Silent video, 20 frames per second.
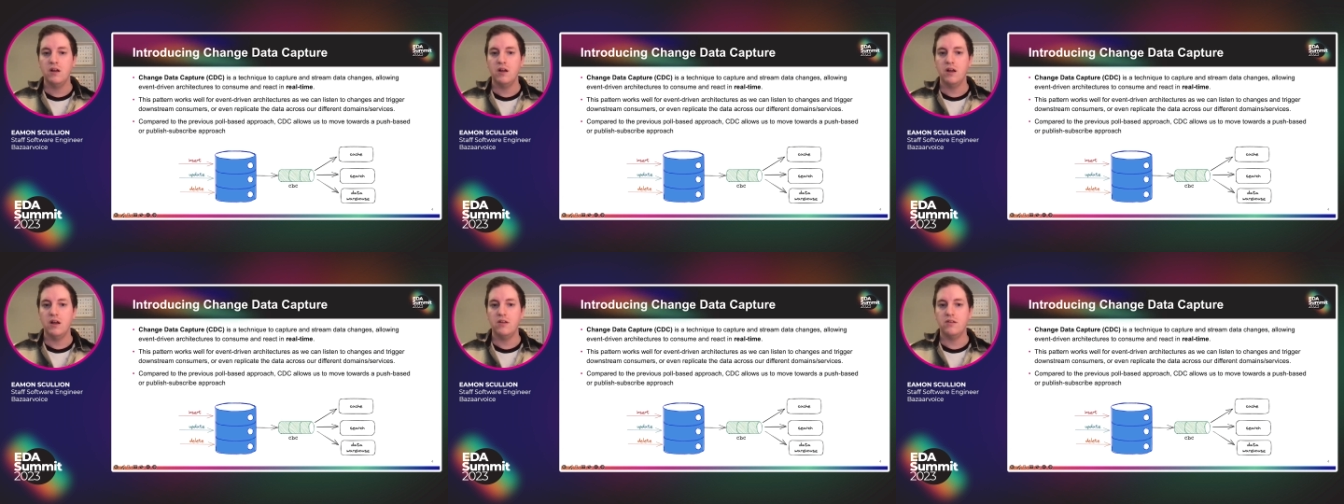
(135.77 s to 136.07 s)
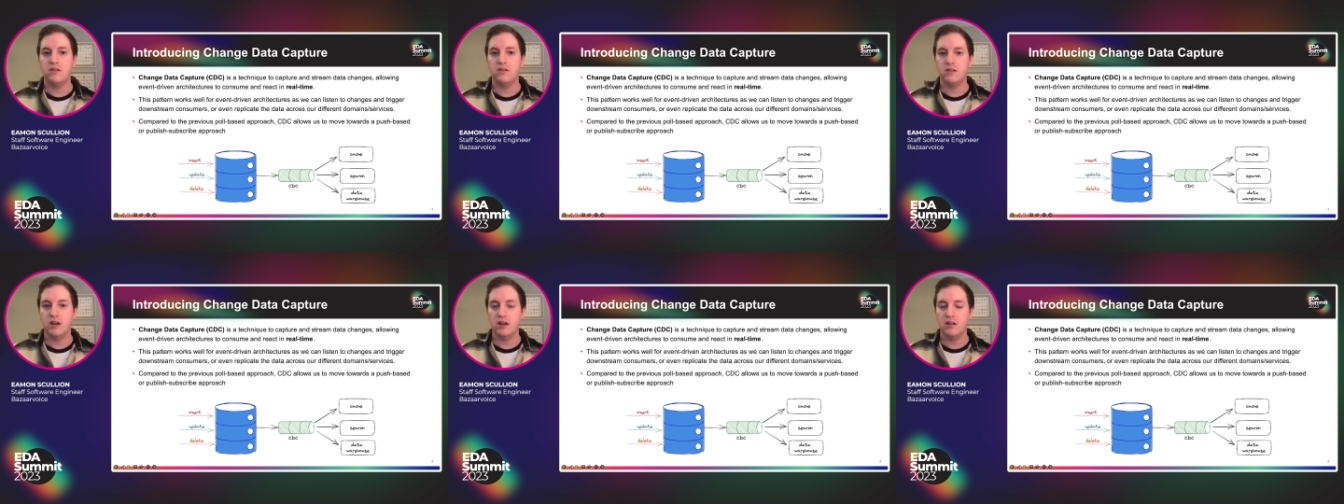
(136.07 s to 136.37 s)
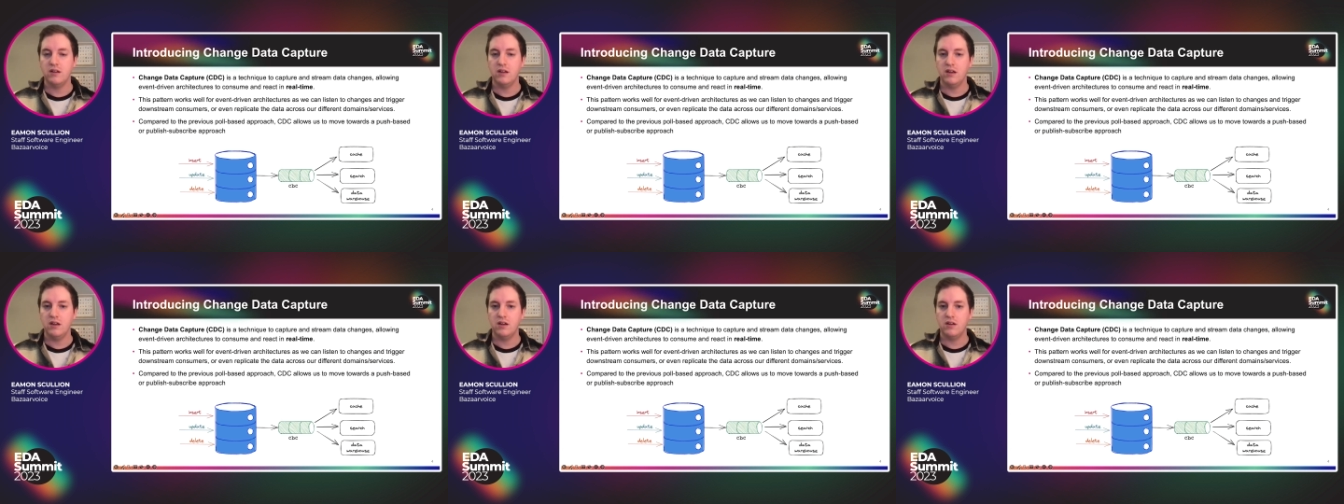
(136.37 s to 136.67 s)
It's a
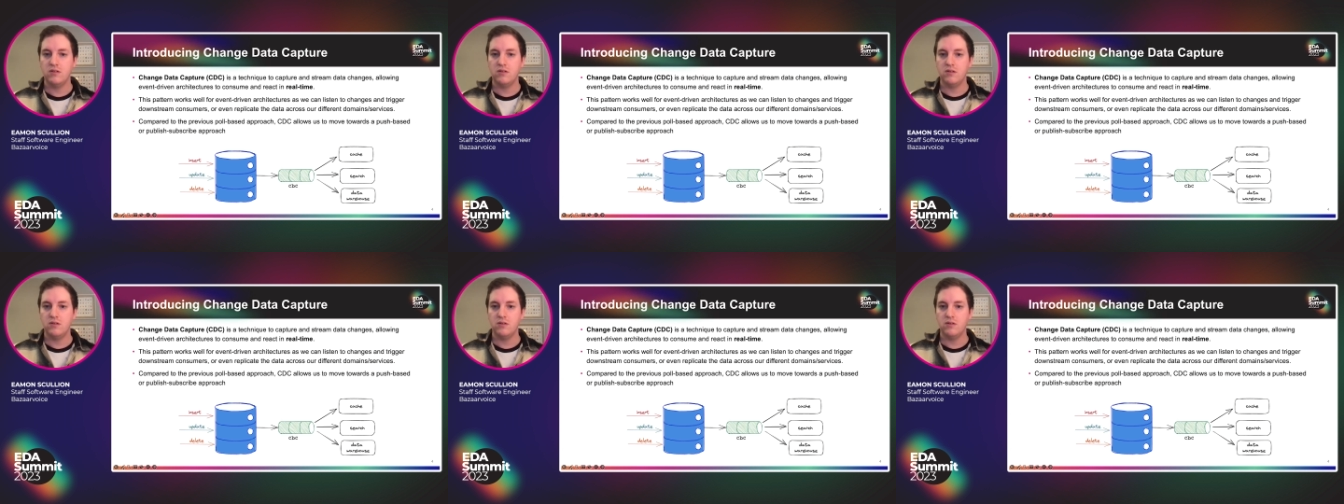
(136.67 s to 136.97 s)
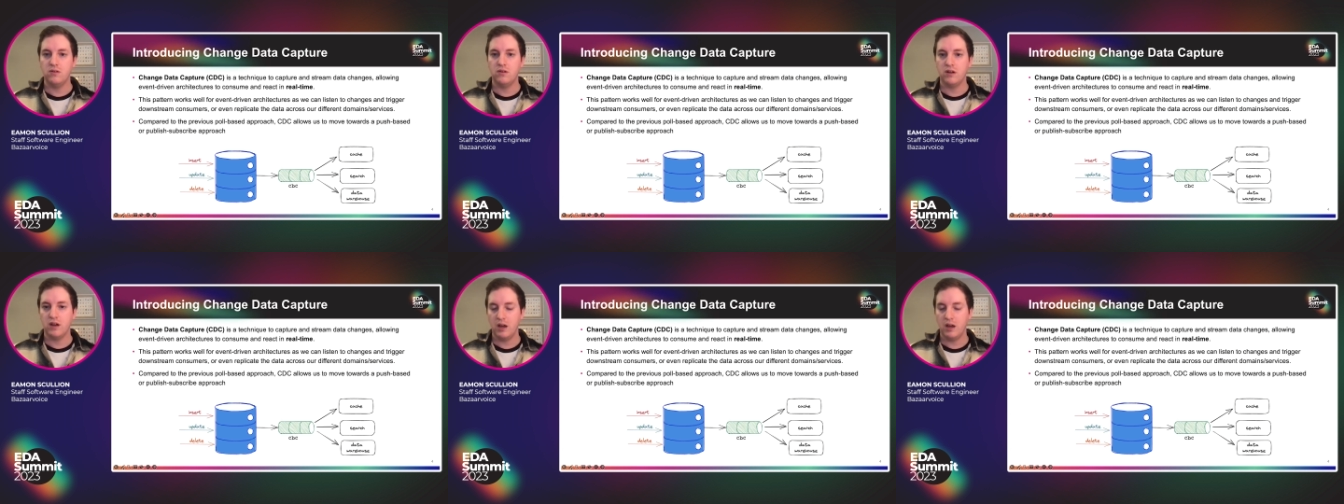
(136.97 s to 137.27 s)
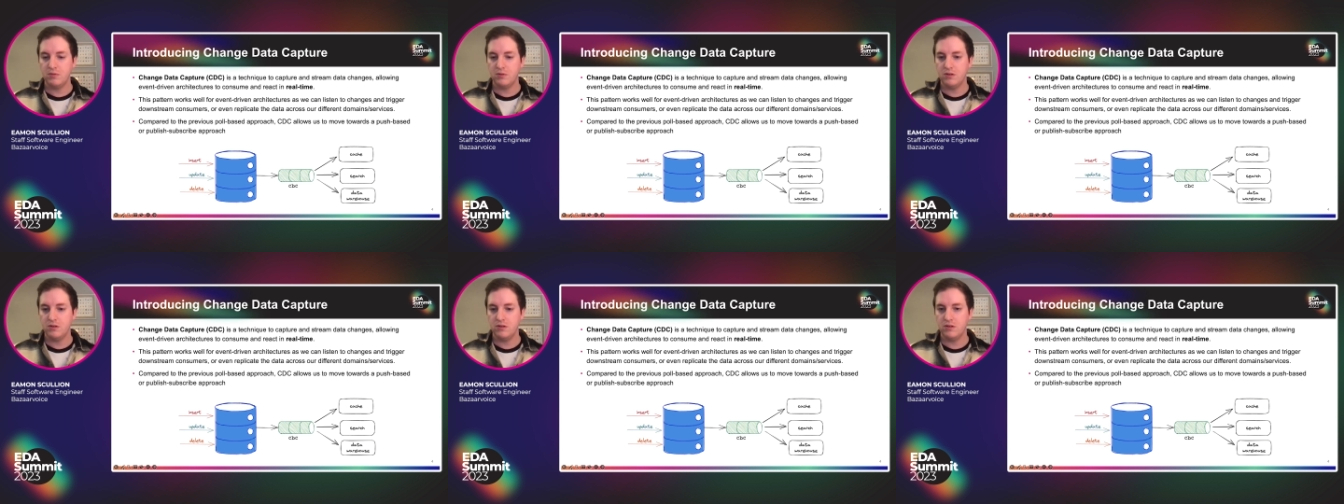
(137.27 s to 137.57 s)
technique to
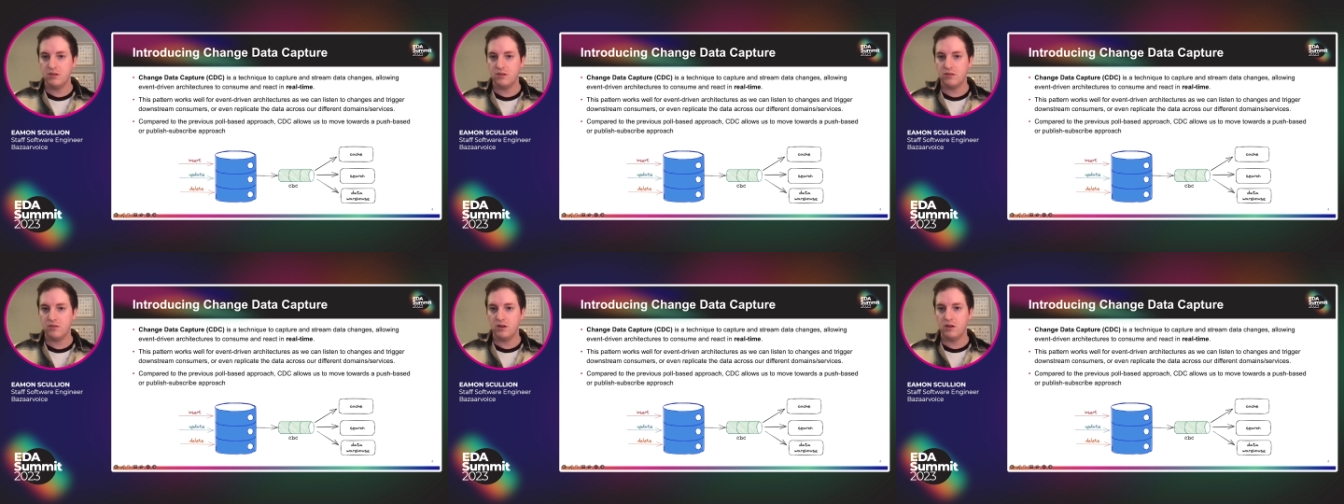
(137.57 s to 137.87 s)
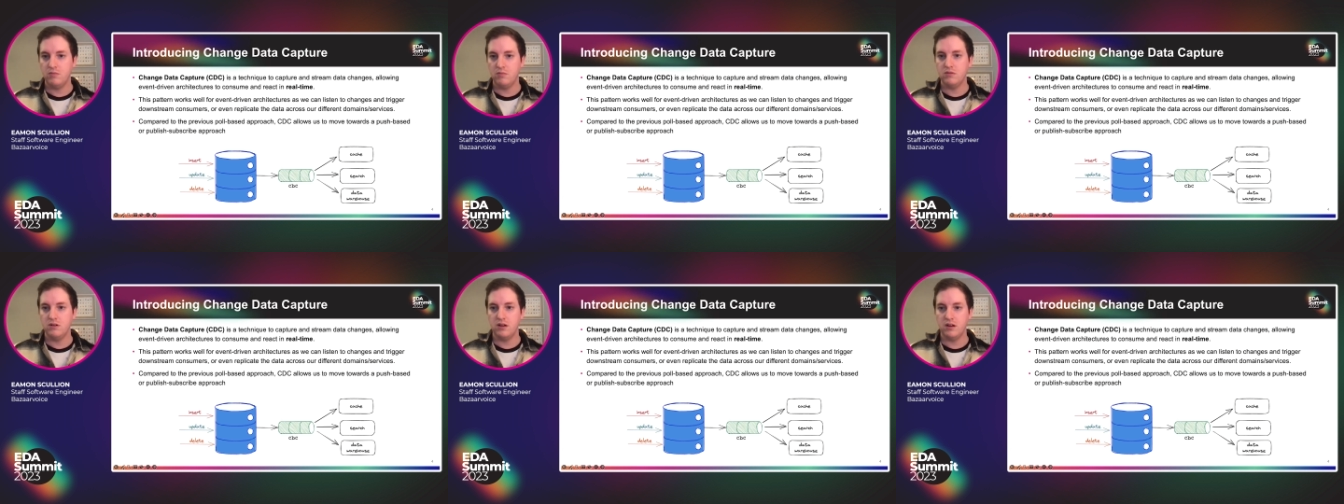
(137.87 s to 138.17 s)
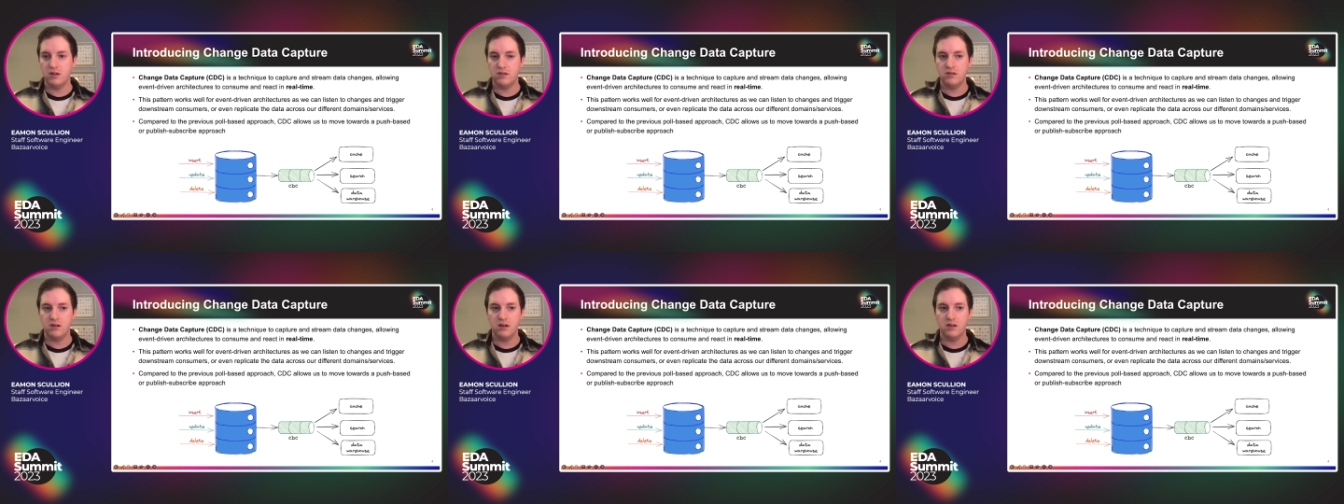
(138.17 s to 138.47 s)
capture and stream
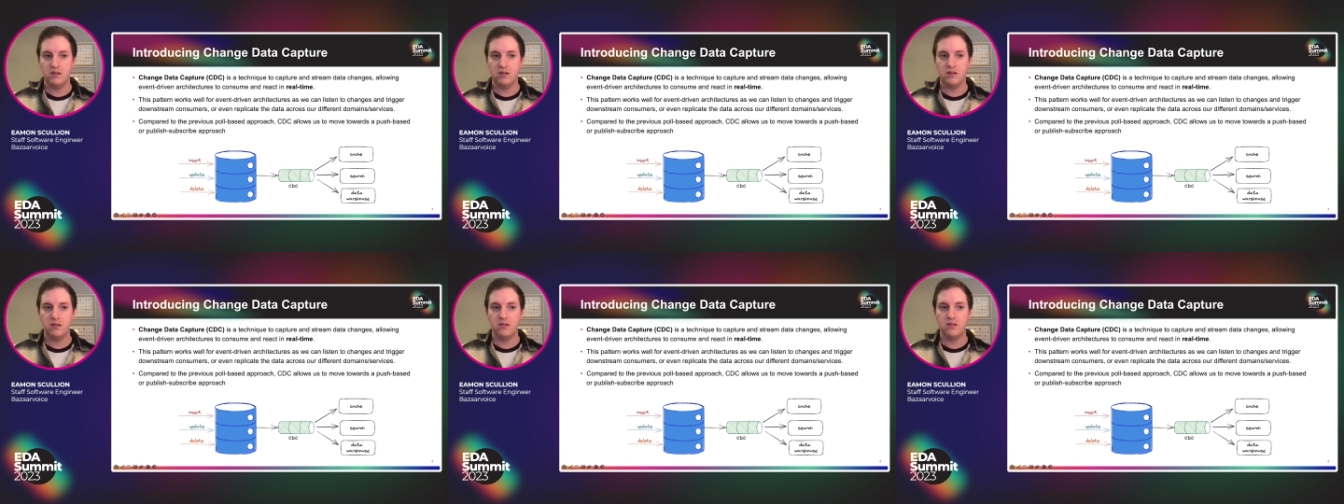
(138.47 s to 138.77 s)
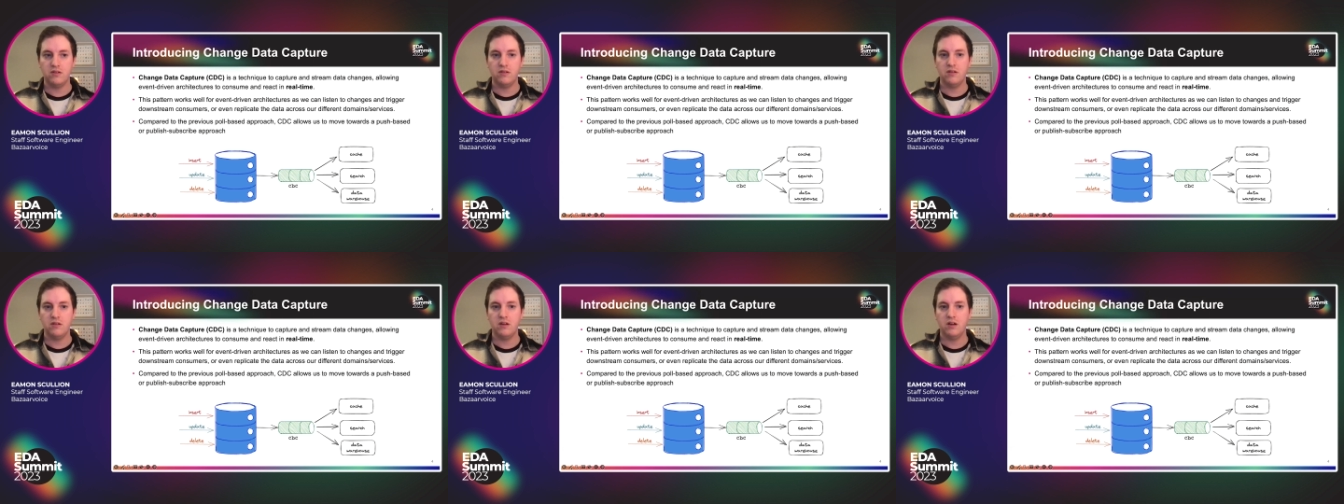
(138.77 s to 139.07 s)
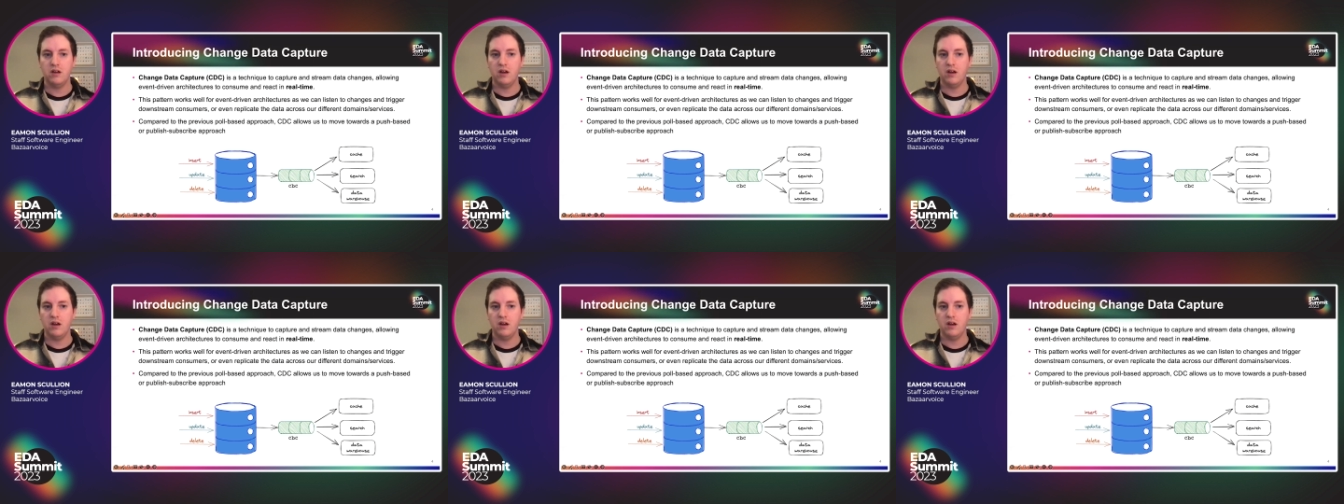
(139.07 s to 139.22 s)
data changes,